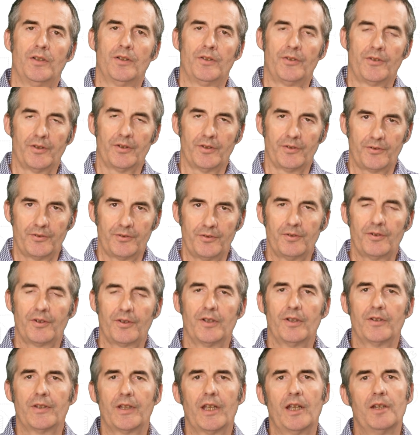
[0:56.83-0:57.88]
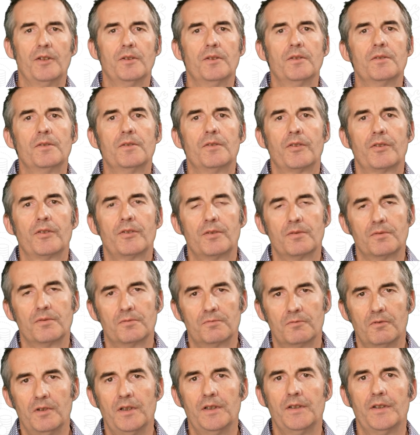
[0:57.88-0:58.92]
Those users are used to
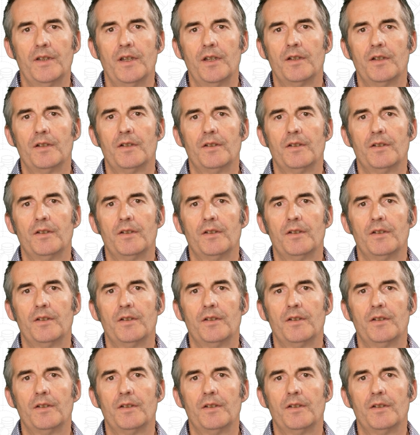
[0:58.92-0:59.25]
run